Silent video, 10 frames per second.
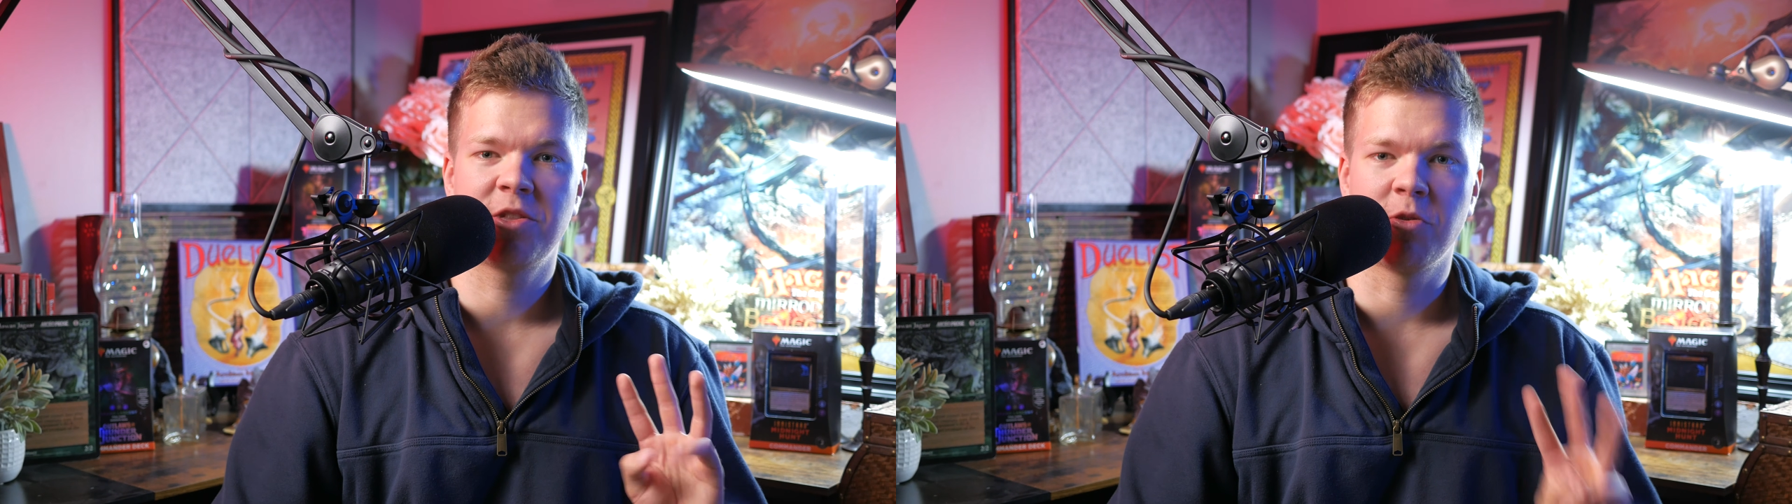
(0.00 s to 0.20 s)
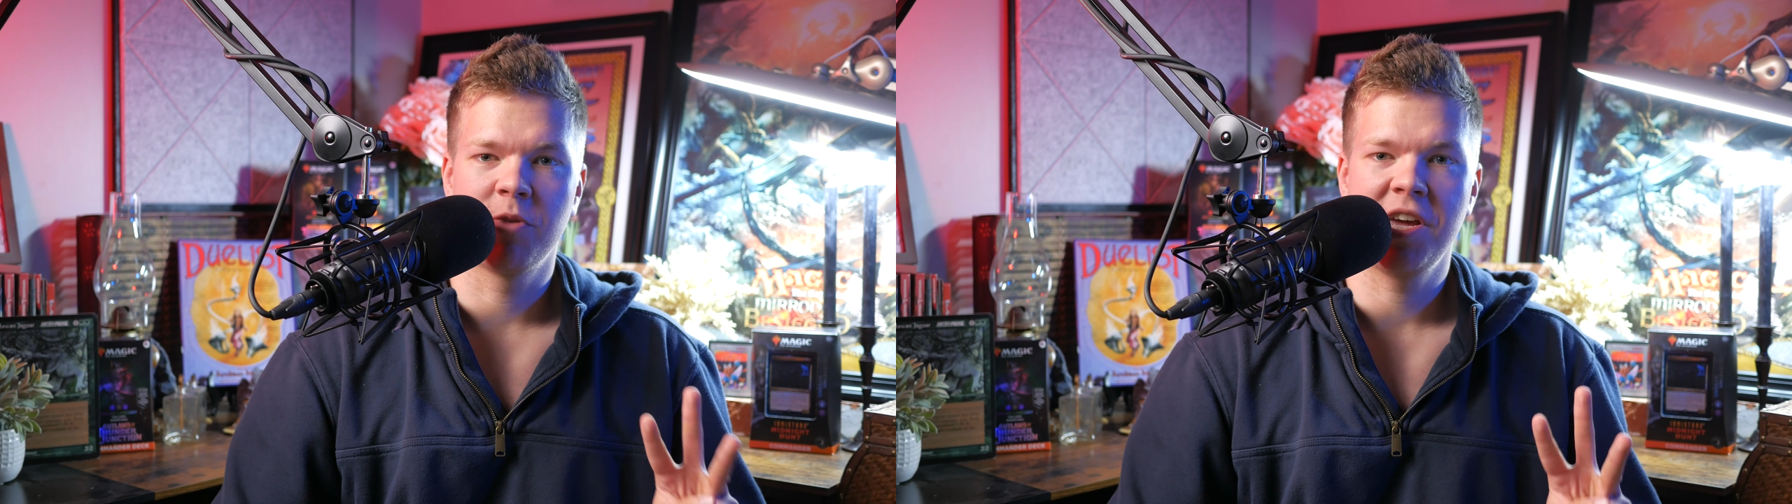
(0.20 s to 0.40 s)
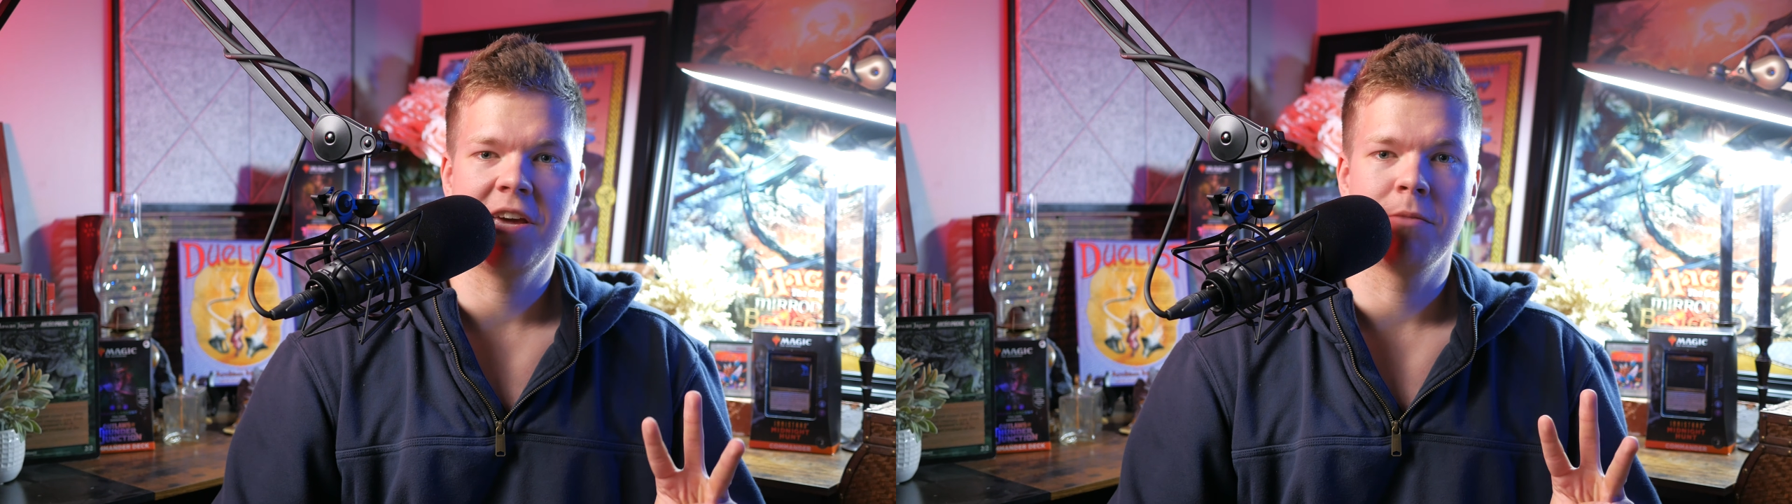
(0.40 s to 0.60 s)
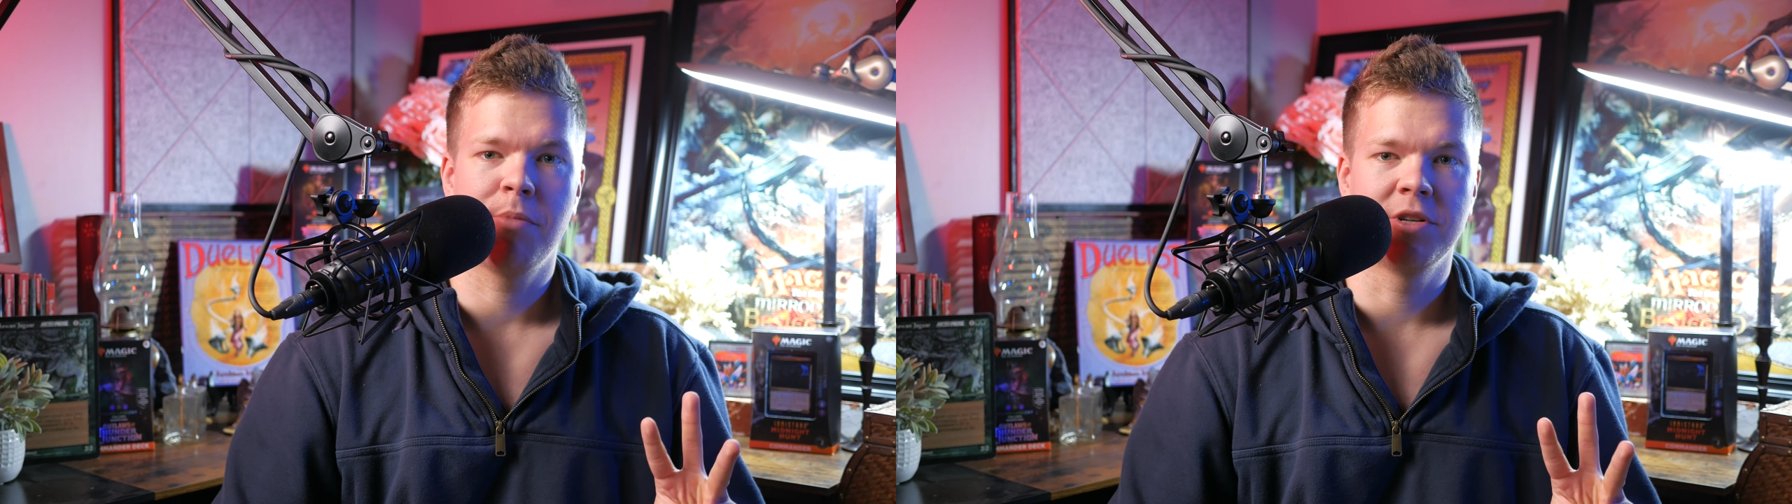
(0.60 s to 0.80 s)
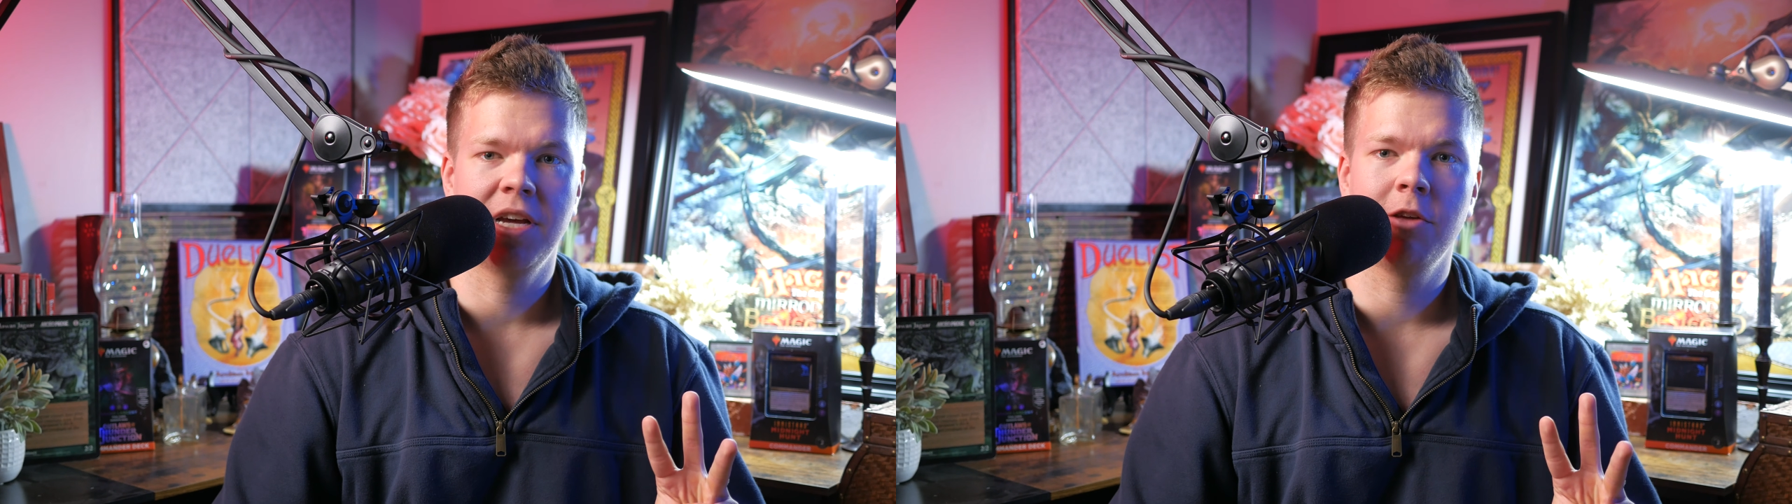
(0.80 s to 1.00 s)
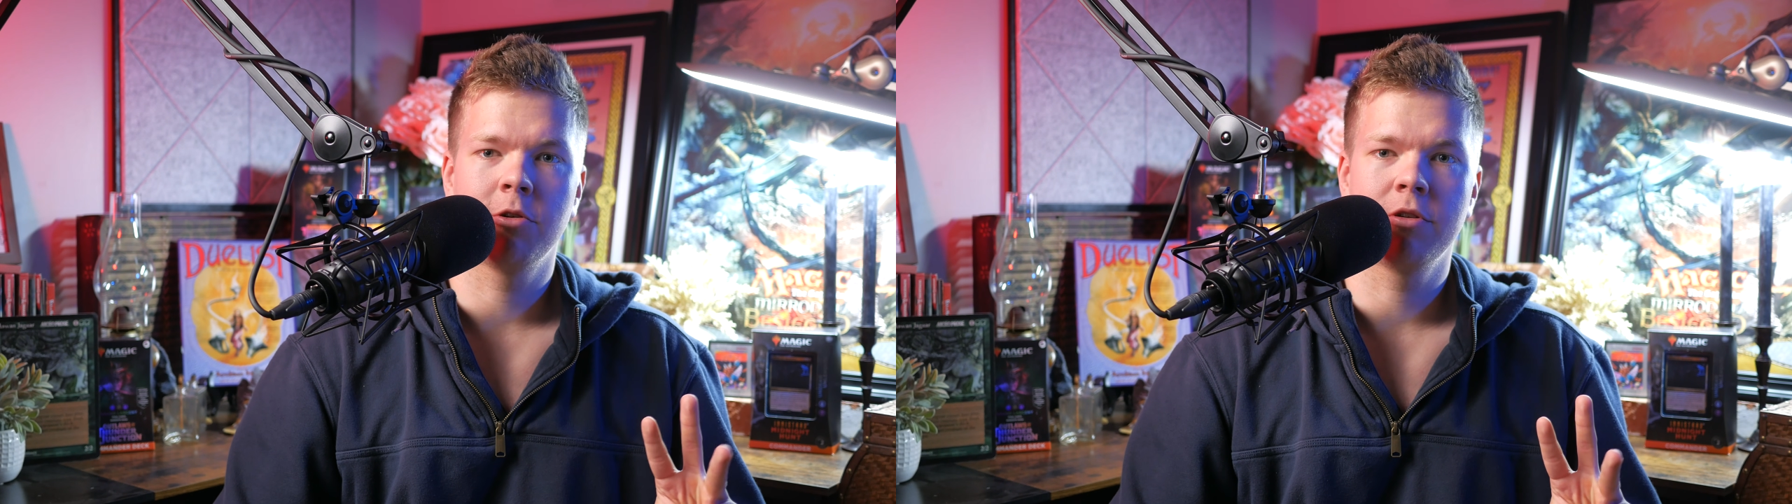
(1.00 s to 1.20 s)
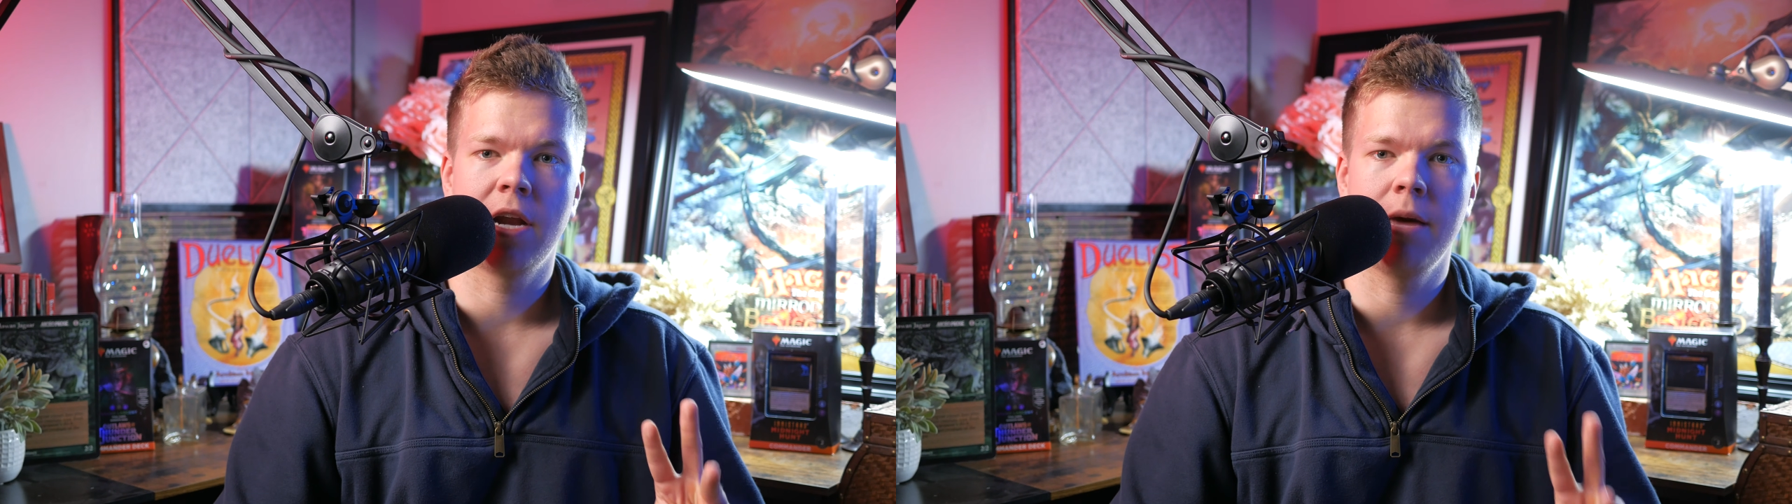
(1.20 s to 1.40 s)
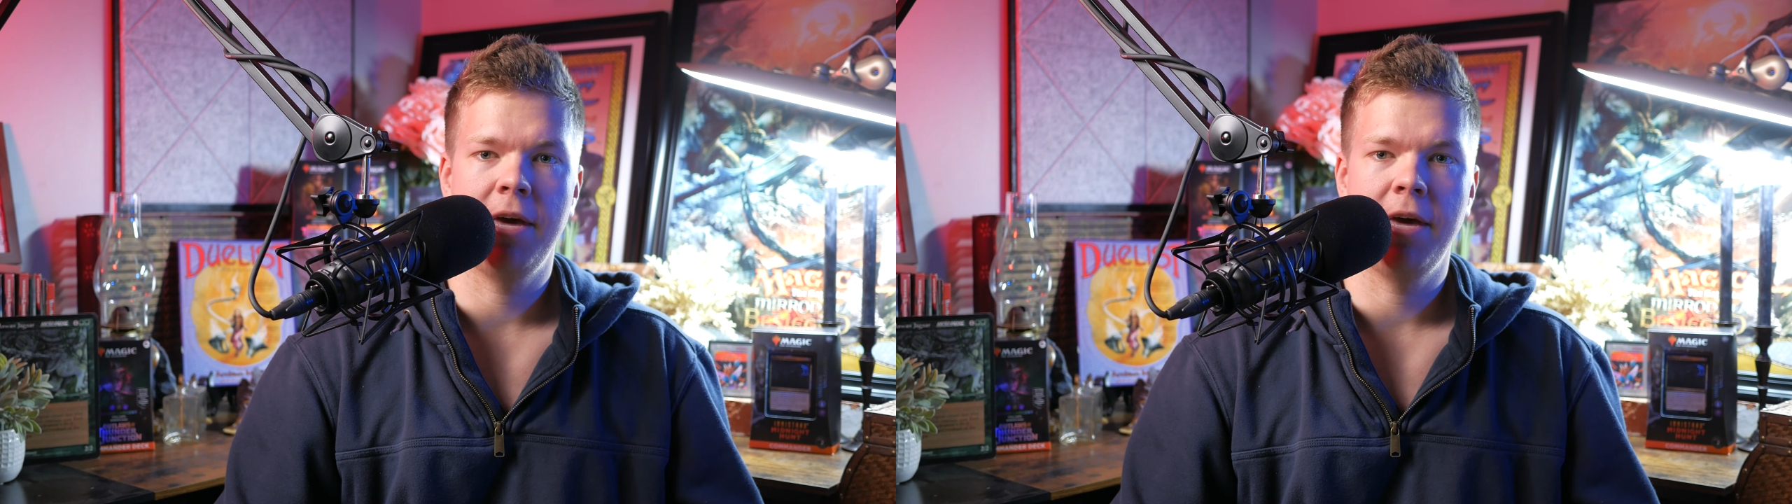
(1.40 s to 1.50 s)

3 in particular that I